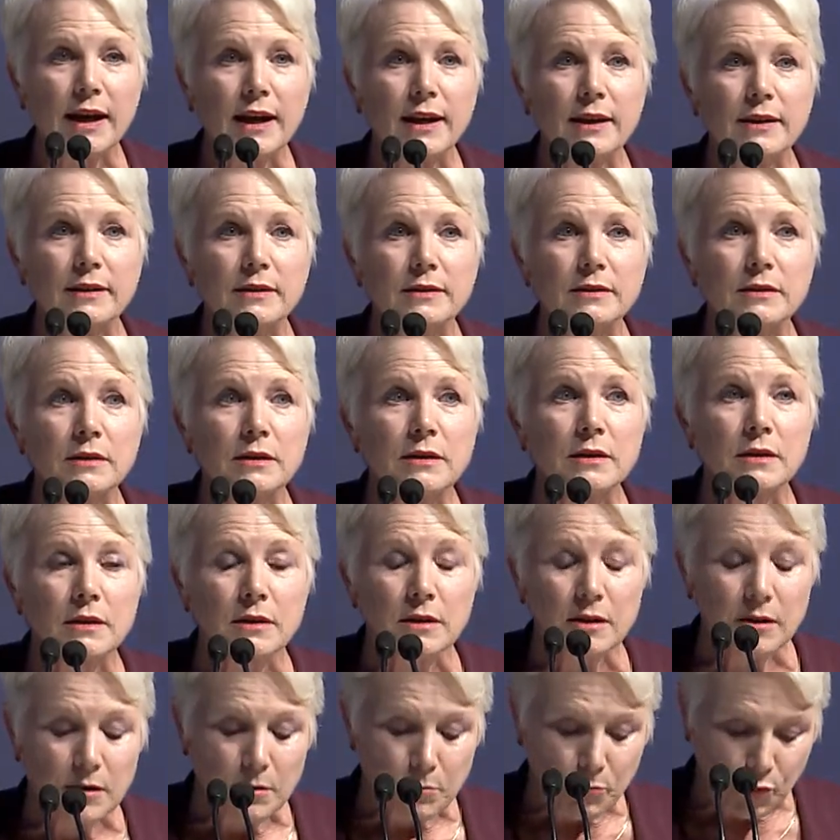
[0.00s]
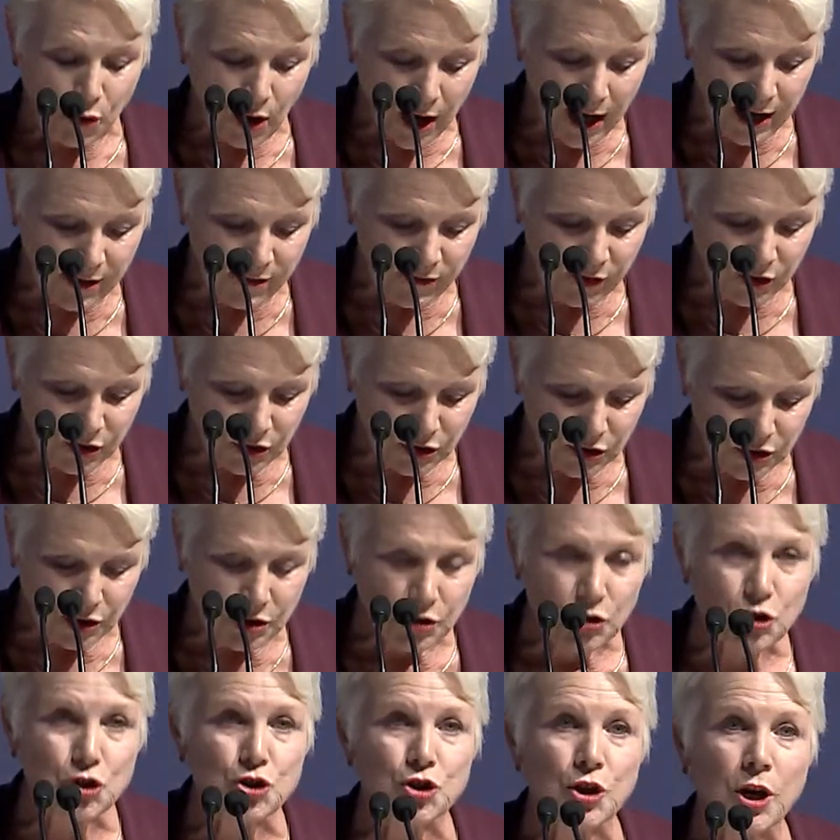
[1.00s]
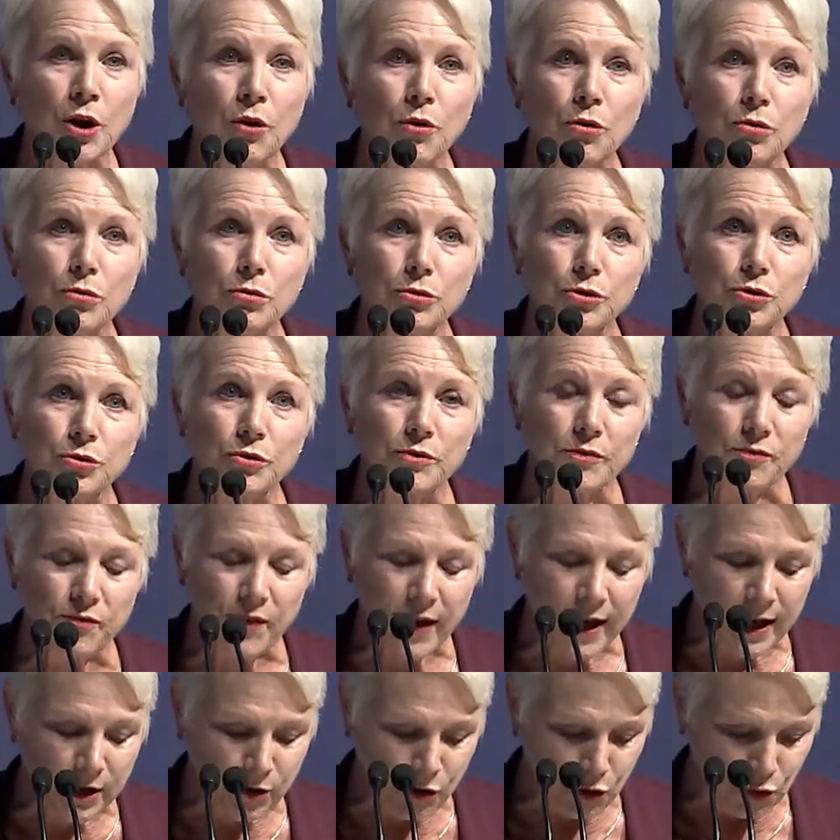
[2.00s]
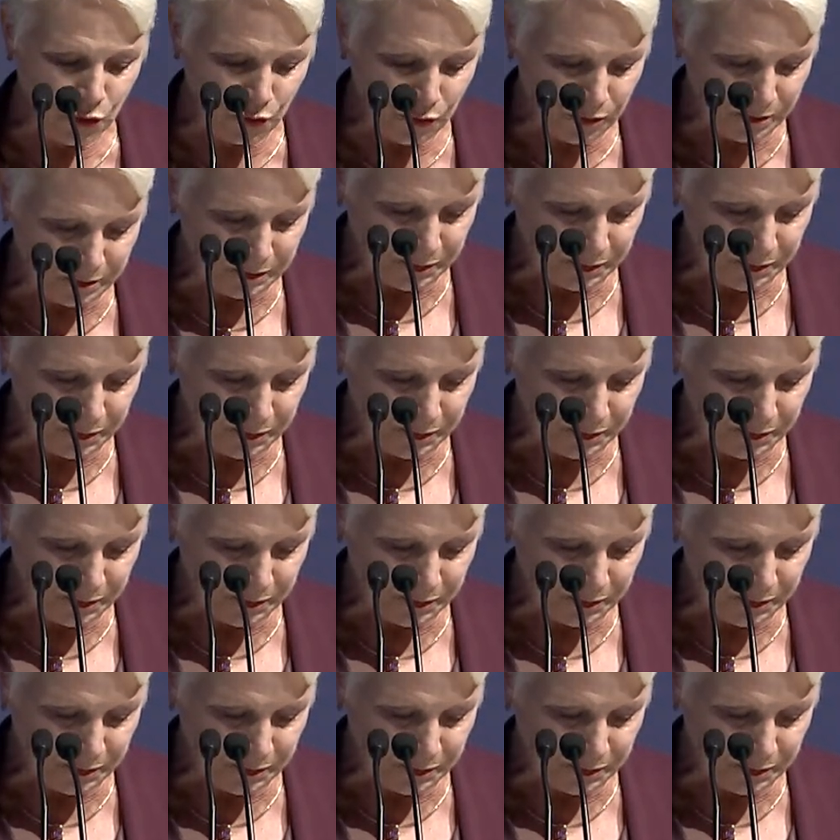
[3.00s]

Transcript: and private shareholder value.